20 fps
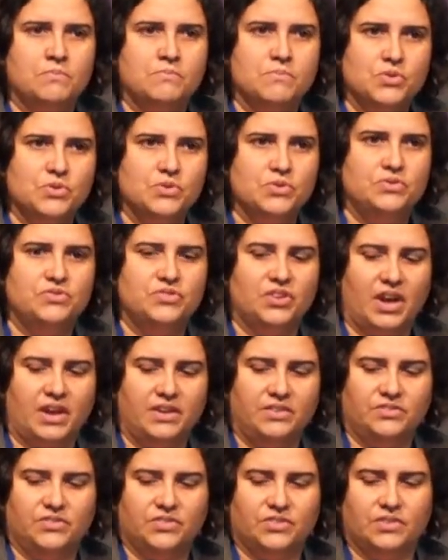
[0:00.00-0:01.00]
Mood
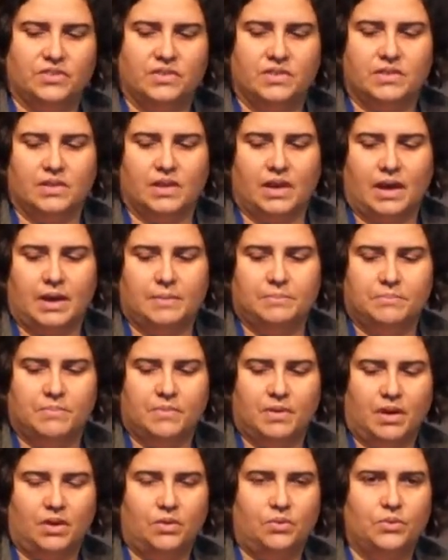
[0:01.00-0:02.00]
changes
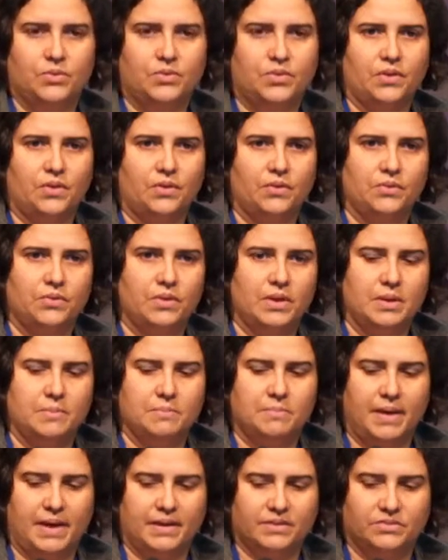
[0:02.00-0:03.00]
also
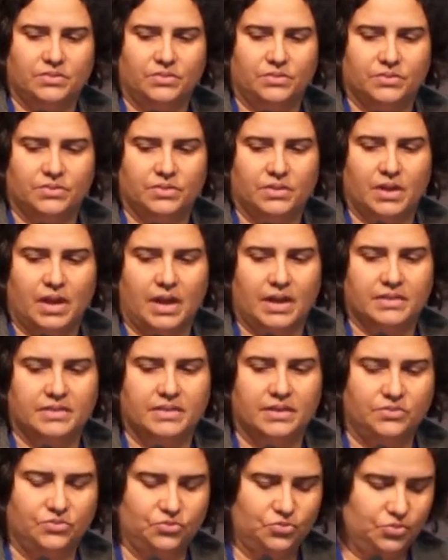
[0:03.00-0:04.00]
impact on
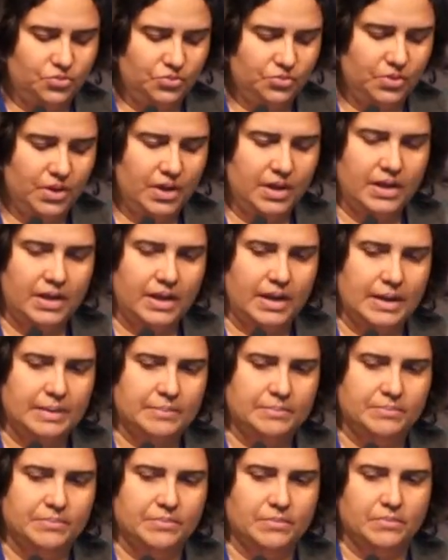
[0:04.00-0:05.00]
central
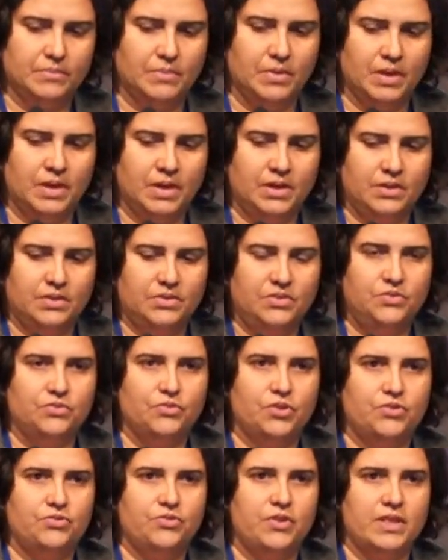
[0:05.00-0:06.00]

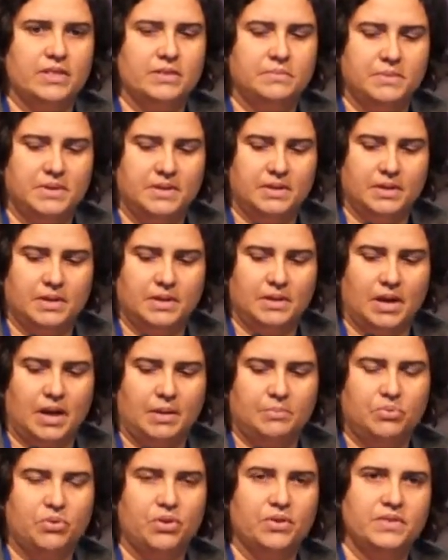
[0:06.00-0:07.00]

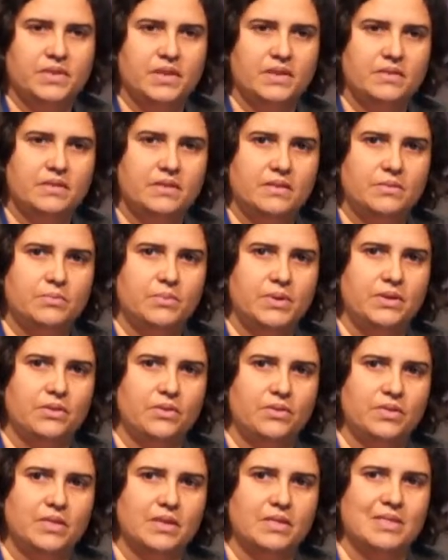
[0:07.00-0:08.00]
neurotransmitter processes. We
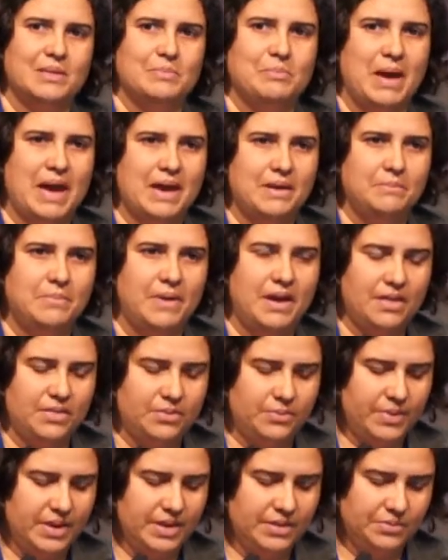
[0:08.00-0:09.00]
know that the pain
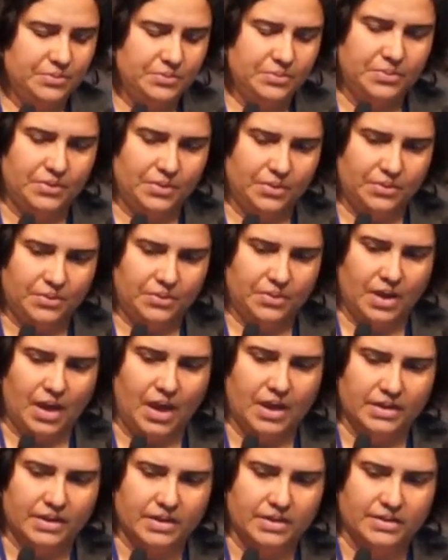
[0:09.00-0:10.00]
pathways also
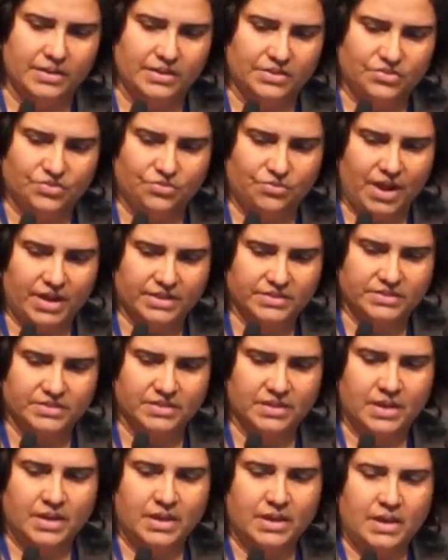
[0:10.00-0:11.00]
can
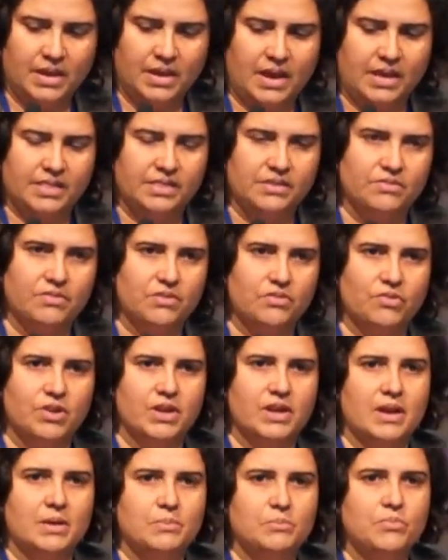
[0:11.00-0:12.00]
interact. And there are
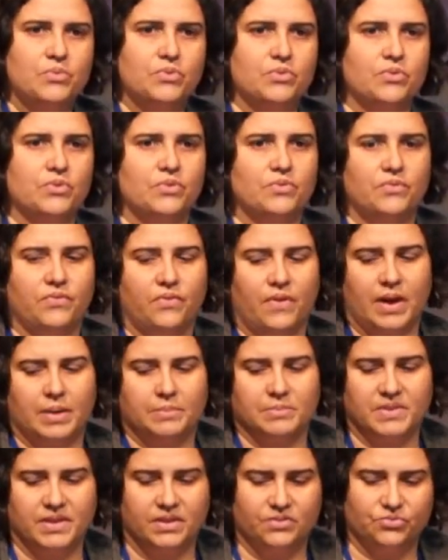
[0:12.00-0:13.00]
a number of
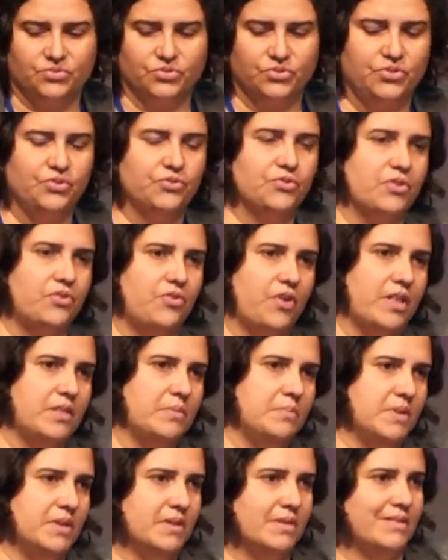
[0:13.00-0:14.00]
central
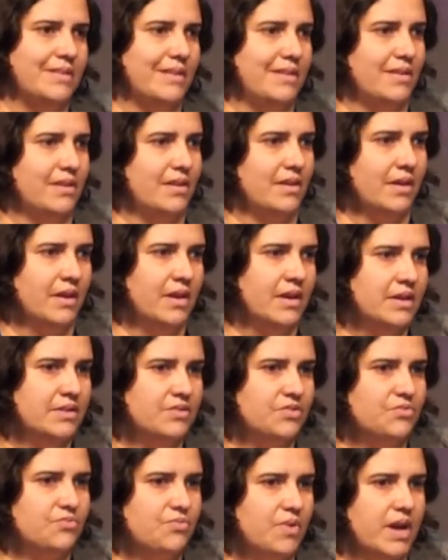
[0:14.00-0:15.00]
neurotransmitters that are
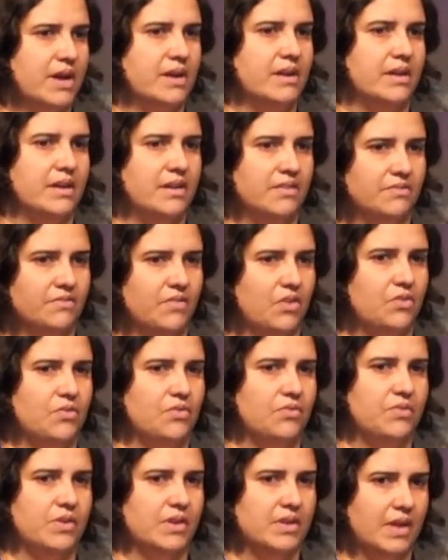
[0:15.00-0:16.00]
directly
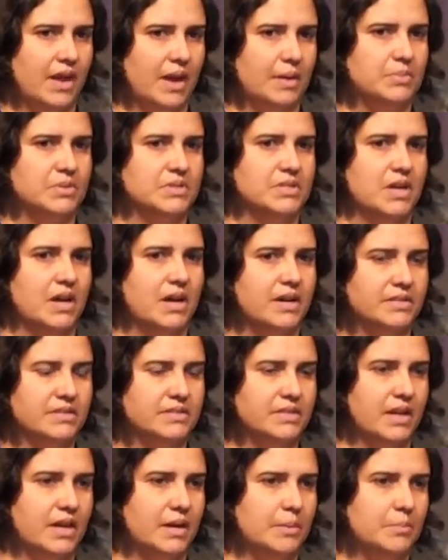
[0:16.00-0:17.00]
involved in
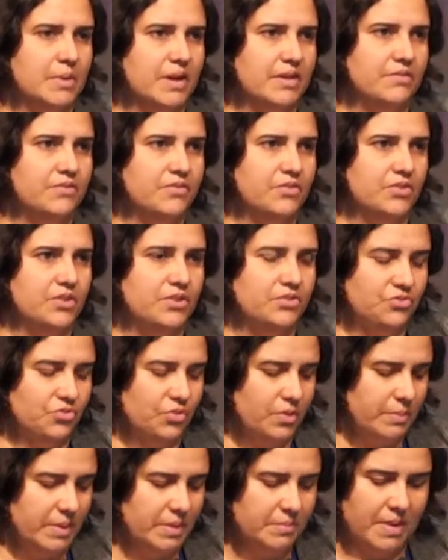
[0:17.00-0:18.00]
appetite and food
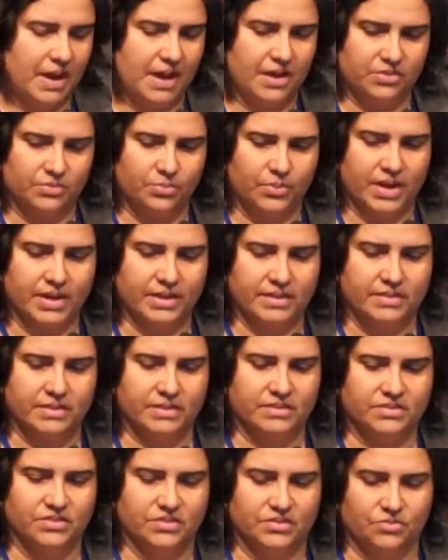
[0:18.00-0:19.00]
enjoyment pathways,
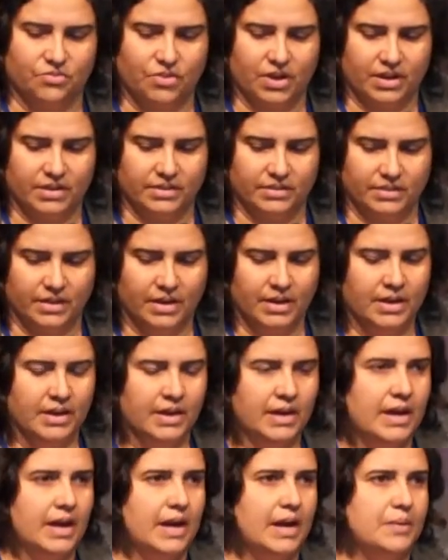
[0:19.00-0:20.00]
such as ghrelin,
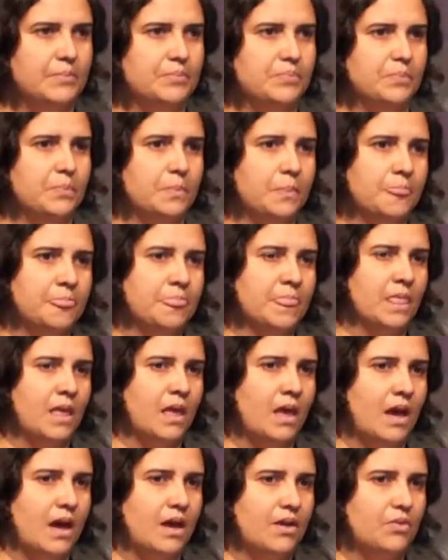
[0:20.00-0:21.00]

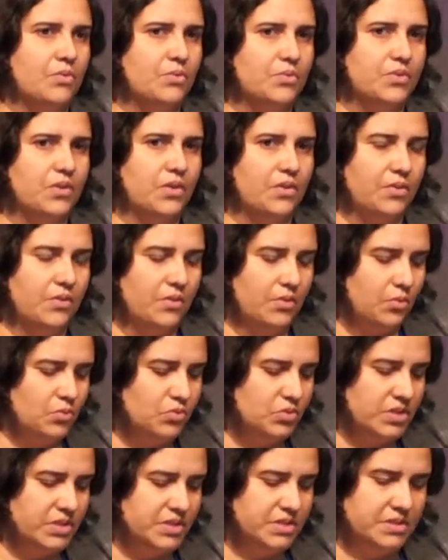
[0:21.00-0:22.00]
are also
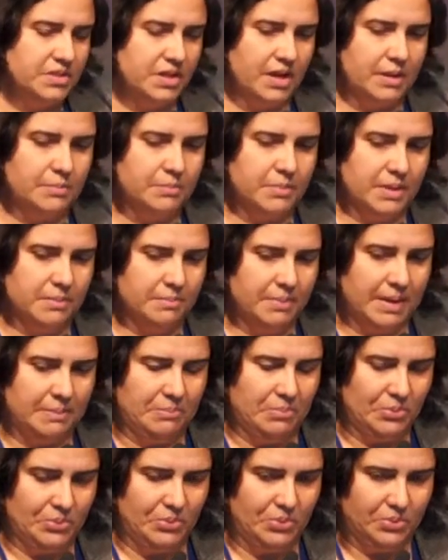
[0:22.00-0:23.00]
altered in
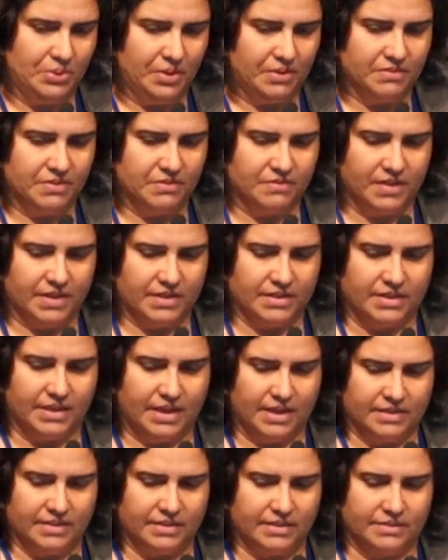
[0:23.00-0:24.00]
people who have advanced
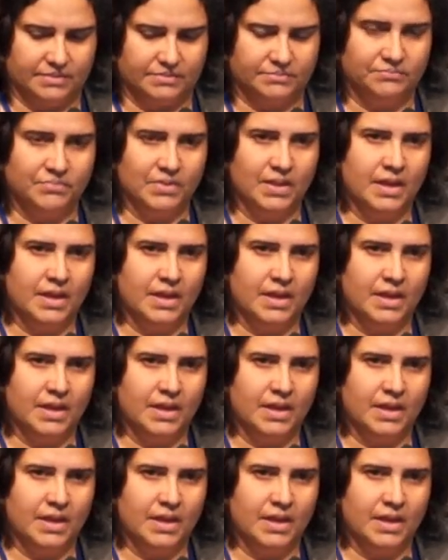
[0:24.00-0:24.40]
cancer.